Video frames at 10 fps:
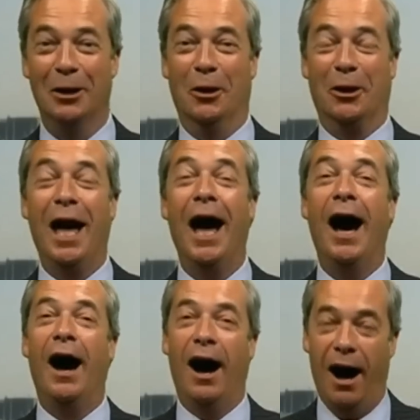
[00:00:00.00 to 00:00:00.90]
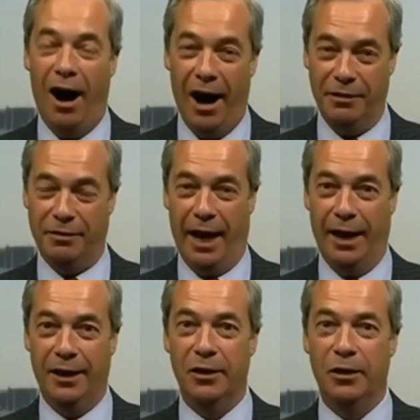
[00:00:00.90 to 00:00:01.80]
Look, I
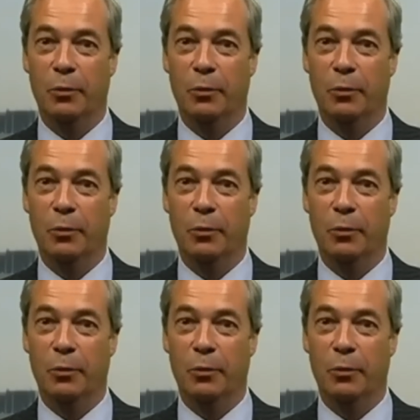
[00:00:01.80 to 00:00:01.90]
think